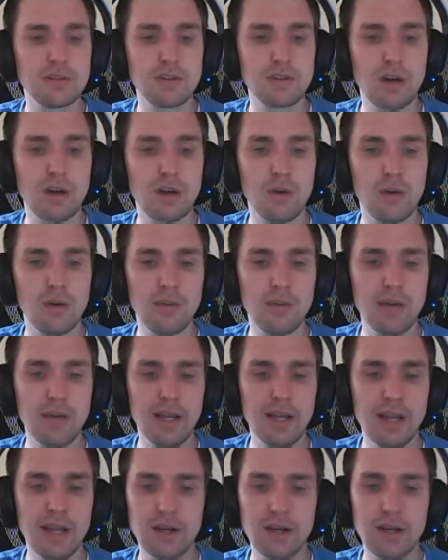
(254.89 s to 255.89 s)
So we went
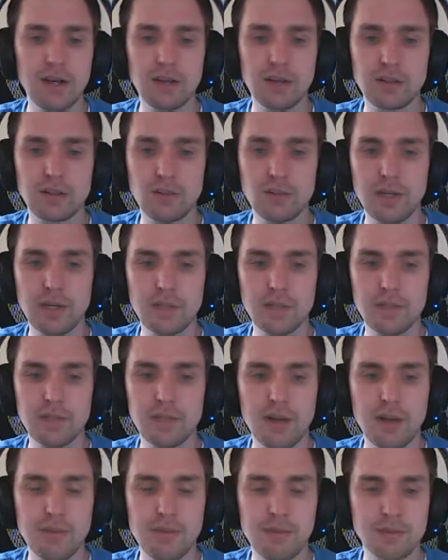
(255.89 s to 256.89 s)
ahead and tweaked the
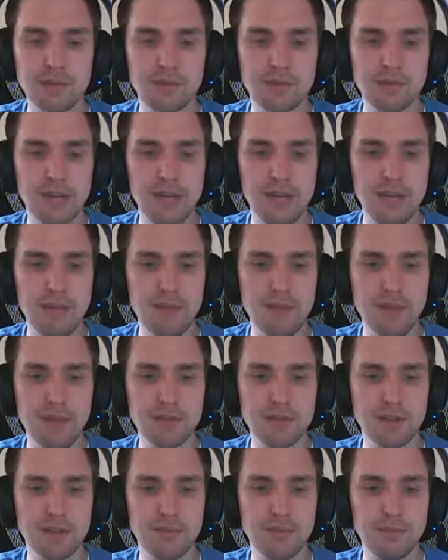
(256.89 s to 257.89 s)
parameters for light
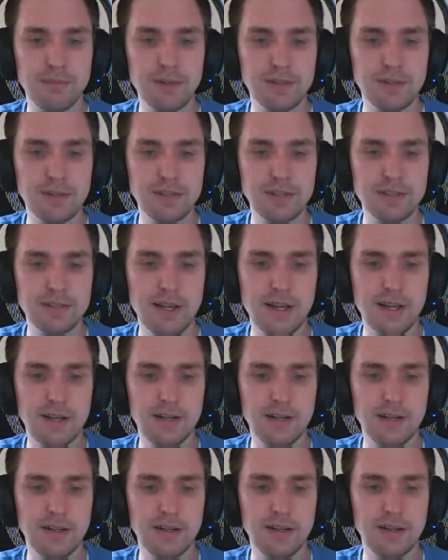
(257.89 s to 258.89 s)
maps on the buildings and